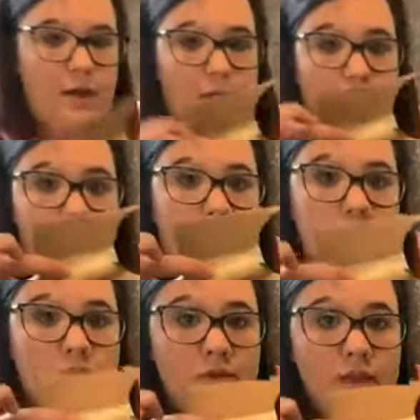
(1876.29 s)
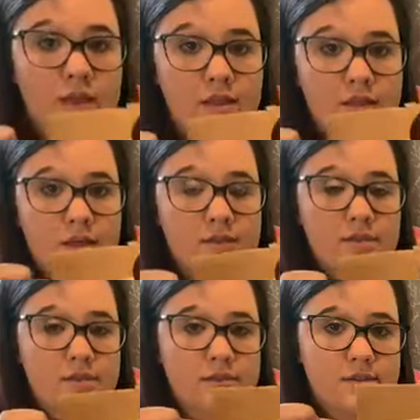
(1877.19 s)
an axle like
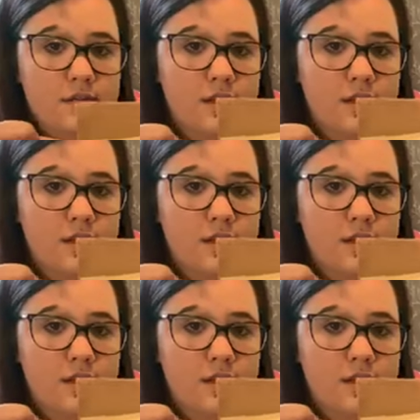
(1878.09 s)
this,